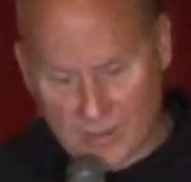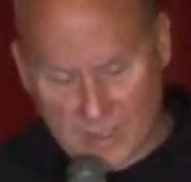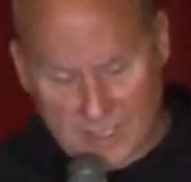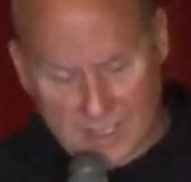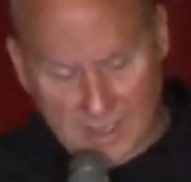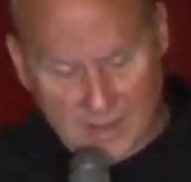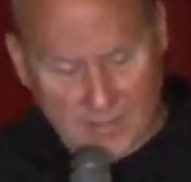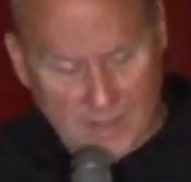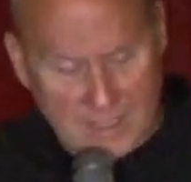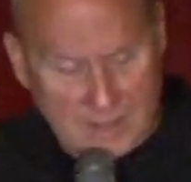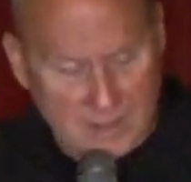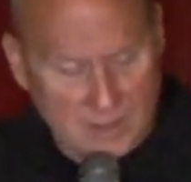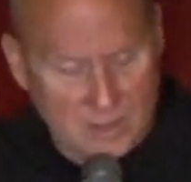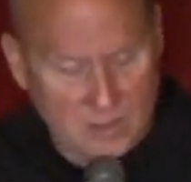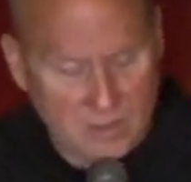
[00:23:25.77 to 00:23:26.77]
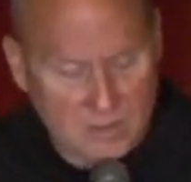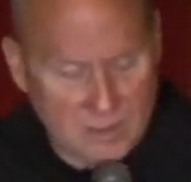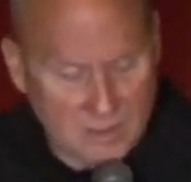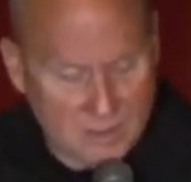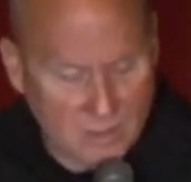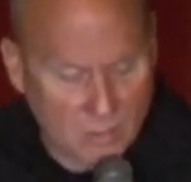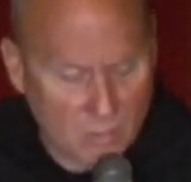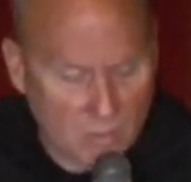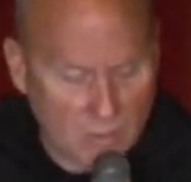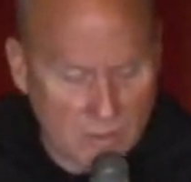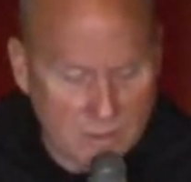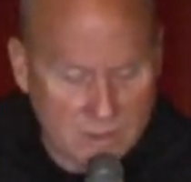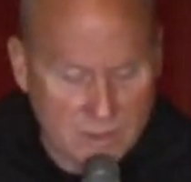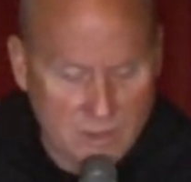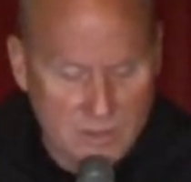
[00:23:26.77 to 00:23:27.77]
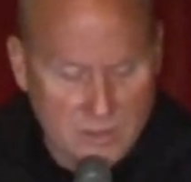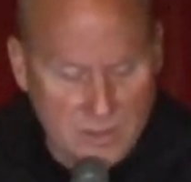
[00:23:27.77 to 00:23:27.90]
kid in Massachusetts who wore a shirt